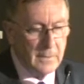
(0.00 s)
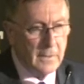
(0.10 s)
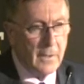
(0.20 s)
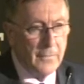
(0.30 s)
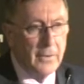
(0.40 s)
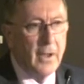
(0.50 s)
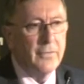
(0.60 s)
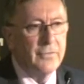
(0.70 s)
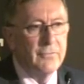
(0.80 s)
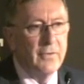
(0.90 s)
On the
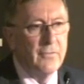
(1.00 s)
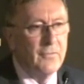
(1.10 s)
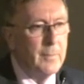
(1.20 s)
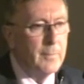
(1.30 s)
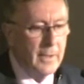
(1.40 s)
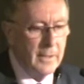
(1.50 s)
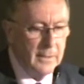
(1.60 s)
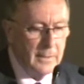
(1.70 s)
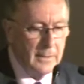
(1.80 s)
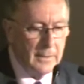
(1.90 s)
9th of November
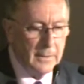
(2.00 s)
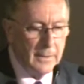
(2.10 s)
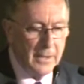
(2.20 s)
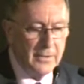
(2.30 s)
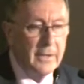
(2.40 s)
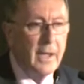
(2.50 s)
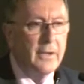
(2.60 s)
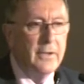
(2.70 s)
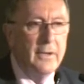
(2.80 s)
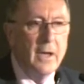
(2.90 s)

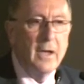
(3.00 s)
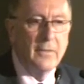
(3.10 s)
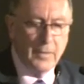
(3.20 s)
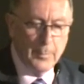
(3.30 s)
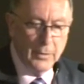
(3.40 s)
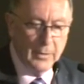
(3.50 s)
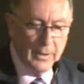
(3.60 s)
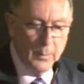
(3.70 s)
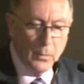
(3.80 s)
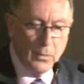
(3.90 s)
1989, the
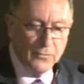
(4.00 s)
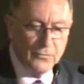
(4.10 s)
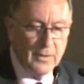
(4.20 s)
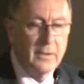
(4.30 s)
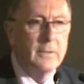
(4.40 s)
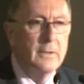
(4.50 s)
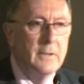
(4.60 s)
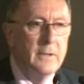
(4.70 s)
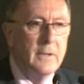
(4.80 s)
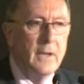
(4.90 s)
Berlin Wall fell
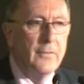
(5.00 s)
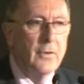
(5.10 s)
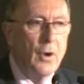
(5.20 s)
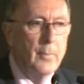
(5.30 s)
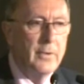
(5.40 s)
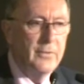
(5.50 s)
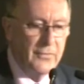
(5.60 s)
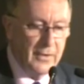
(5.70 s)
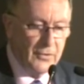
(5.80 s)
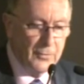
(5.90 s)
and the
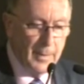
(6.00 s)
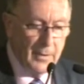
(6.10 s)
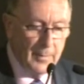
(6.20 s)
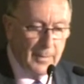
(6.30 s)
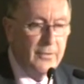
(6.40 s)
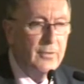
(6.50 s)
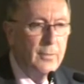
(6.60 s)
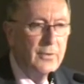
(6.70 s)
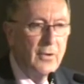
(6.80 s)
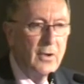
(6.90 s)
communist experiment
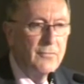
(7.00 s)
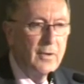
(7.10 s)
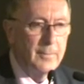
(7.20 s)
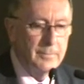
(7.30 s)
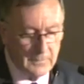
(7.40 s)
was over.